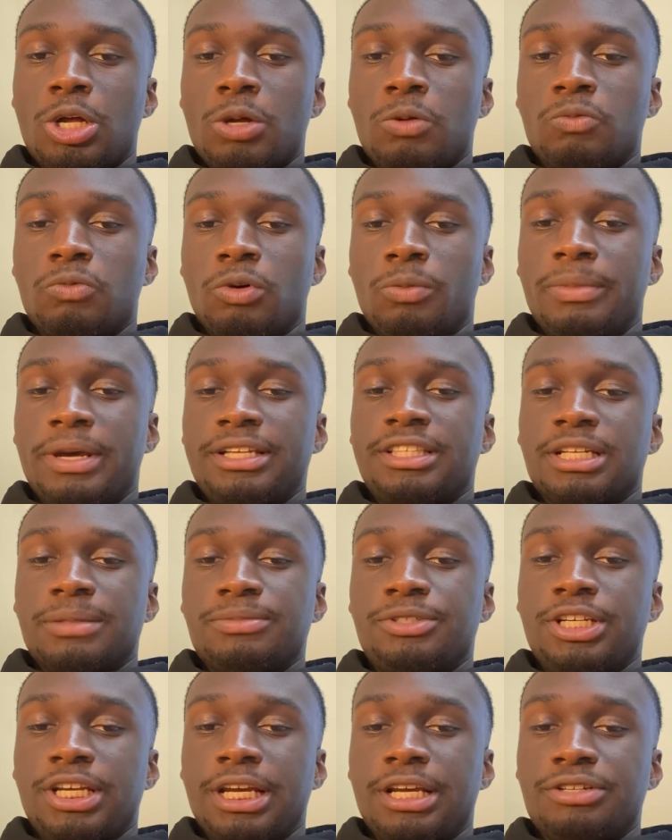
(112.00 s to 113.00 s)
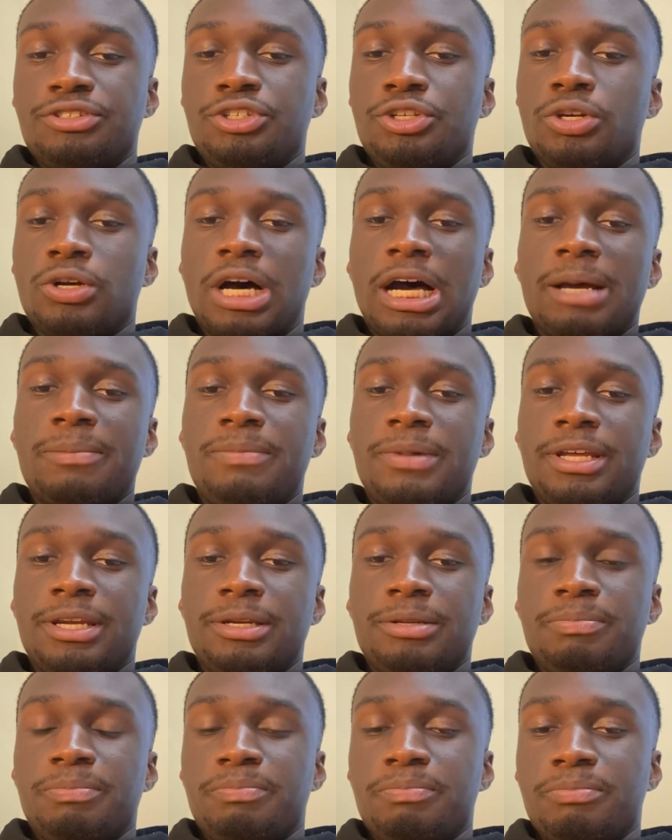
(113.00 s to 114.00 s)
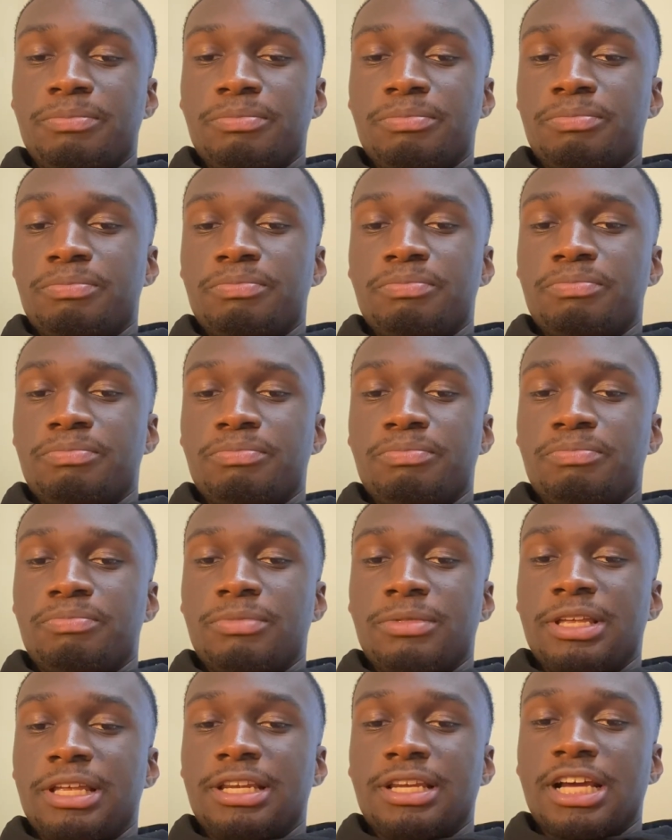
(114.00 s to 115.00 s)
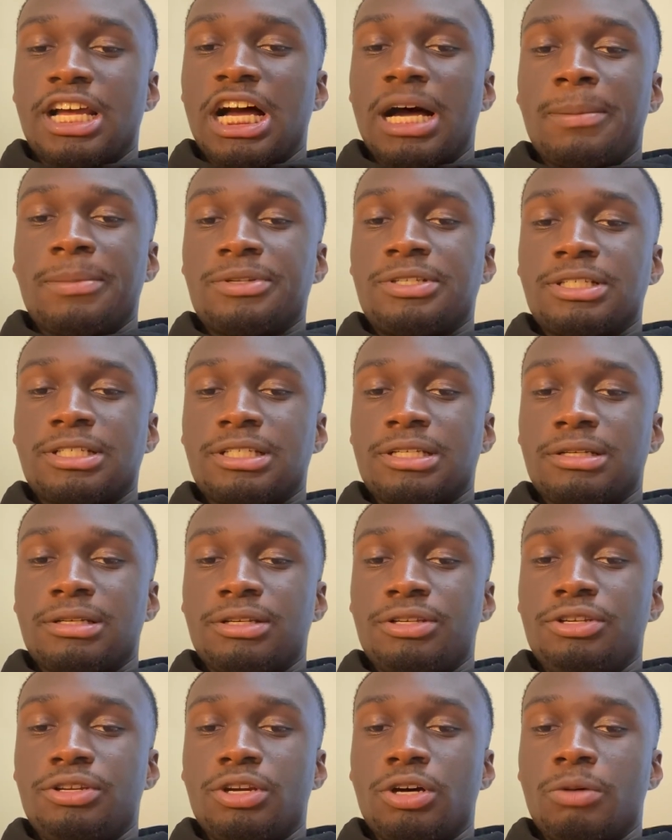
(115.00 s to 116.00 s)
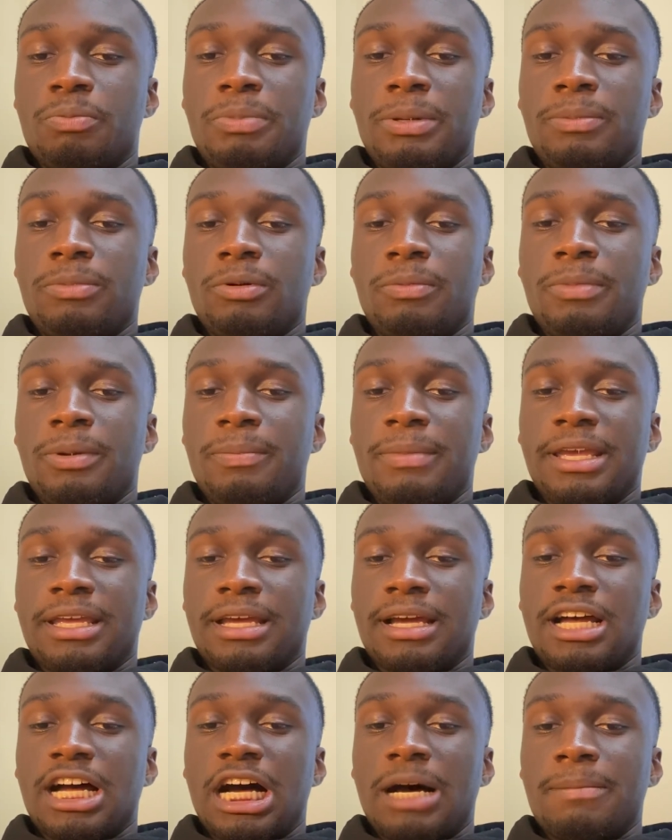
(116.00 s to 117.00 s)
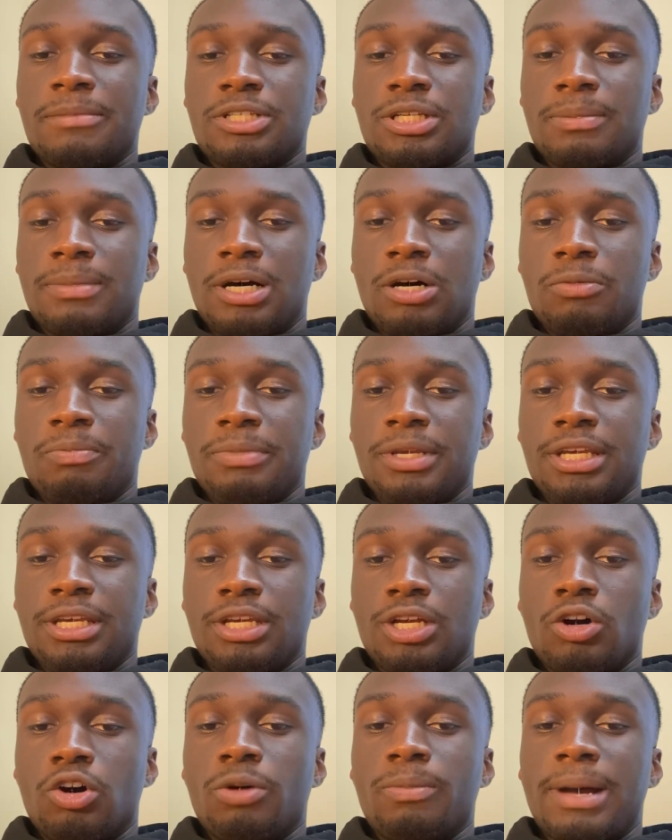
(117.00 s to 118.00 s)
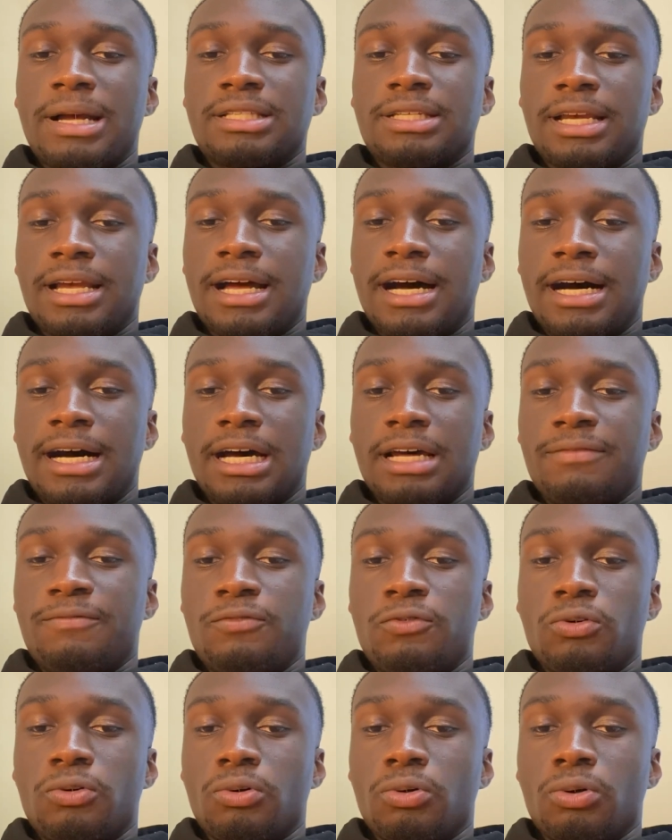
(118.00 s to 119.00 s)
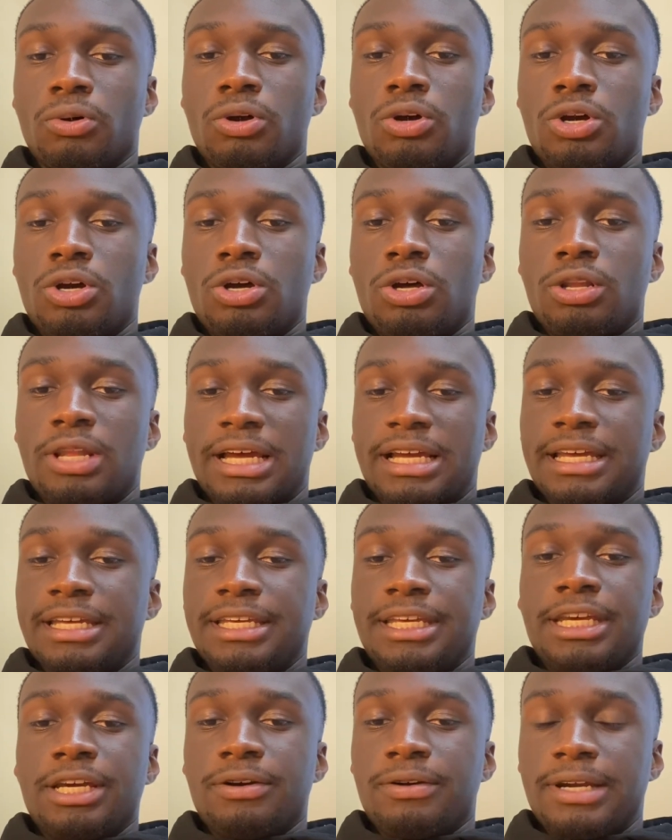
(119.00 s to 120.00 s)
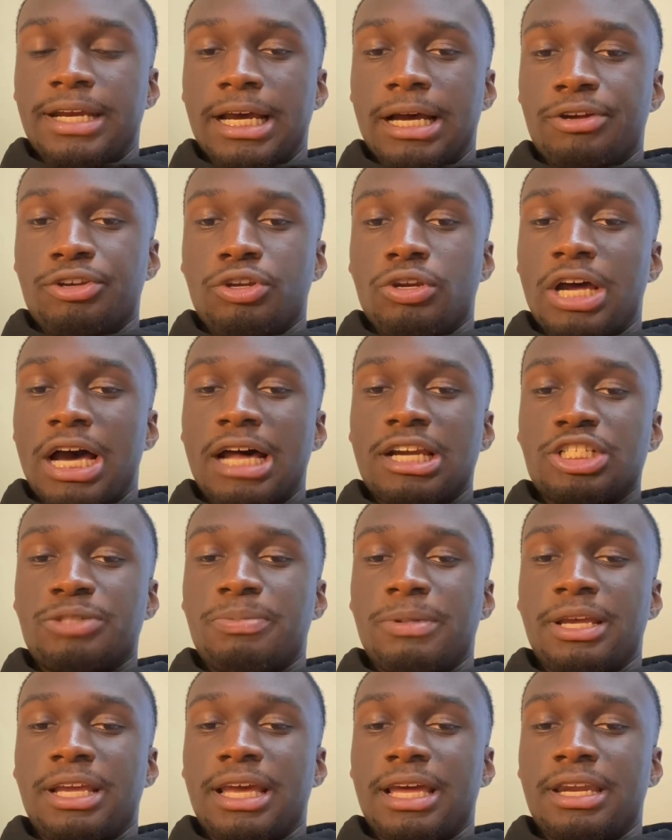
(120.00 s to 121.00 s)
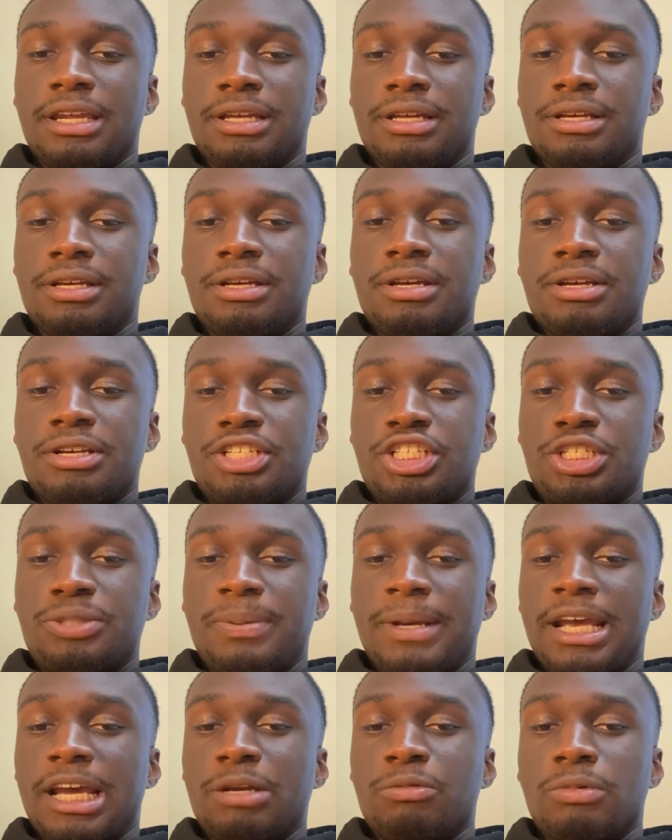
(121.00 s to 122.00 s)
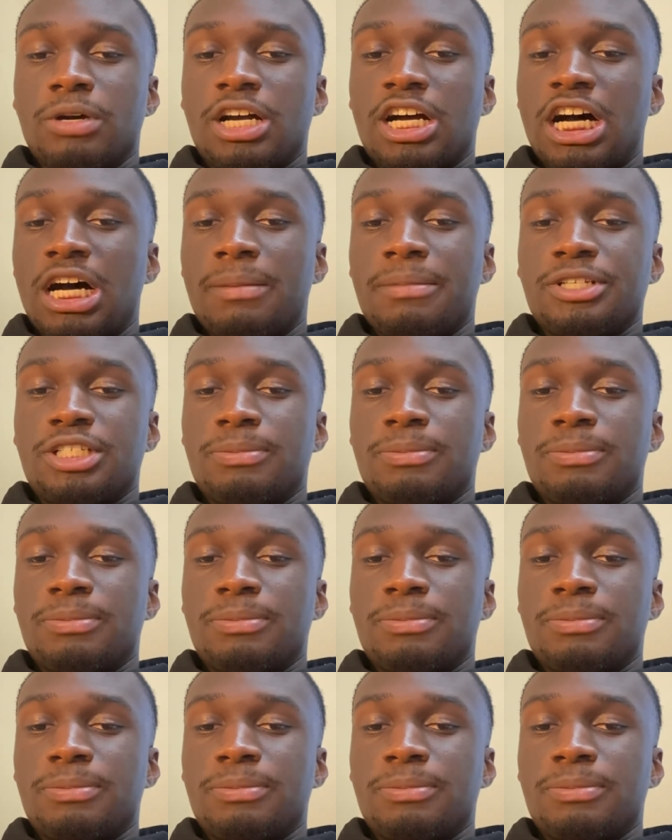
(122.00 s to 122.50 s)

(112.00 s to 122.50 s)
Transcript: will make them change. You know, I've been in the comments section, you know, people have been making comments about me going back to God for like a year now. You know, I just been getting spammed with comments